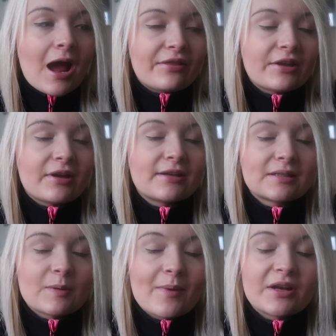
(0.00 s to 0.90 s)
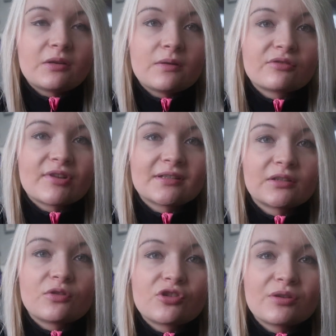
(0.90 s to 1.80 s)
I think that is going to be my New Year's
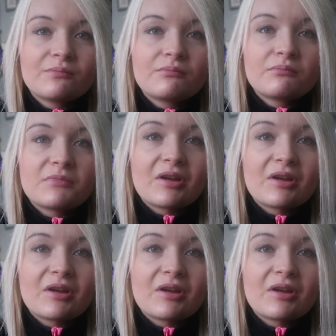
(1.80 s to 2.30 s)
resolution